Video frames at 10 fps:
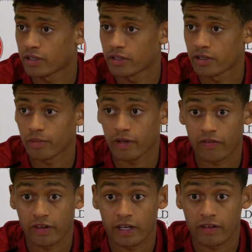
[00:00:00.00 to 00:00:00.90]
uh, but I
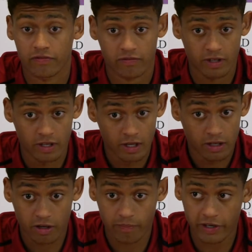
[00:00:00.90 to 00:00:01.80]
think I've
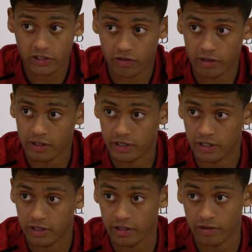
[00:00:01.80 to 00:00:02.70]
come back strongly,
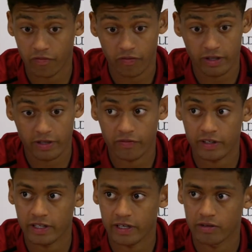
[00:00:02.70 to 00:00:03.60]
uh, feeling
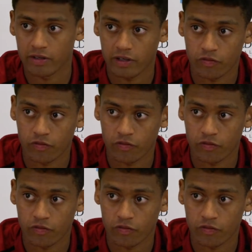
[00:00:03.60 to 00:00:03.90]
fit now.